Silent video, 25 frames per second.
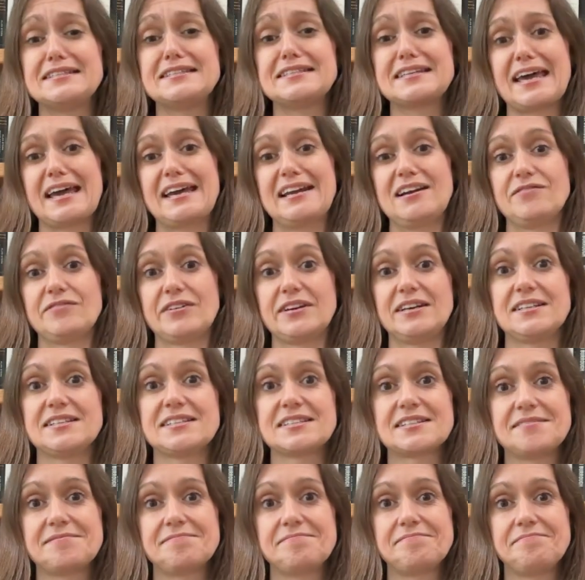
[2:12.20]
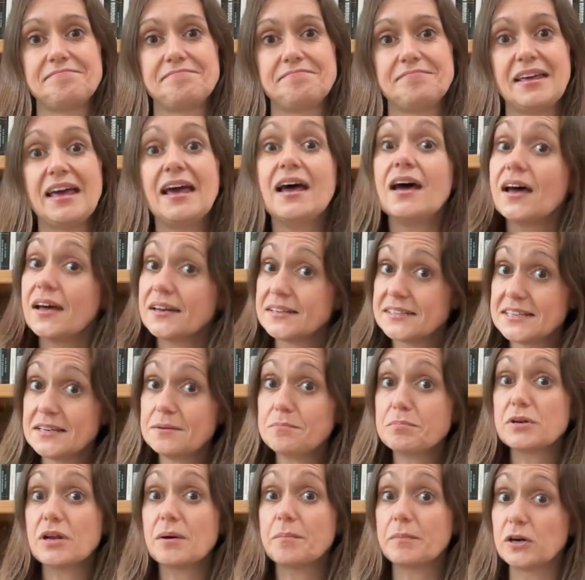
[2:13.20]
and scale of it. And
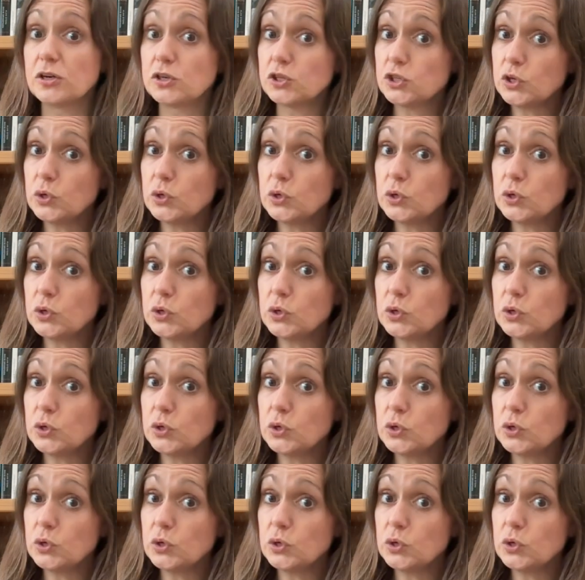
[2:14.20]
tip number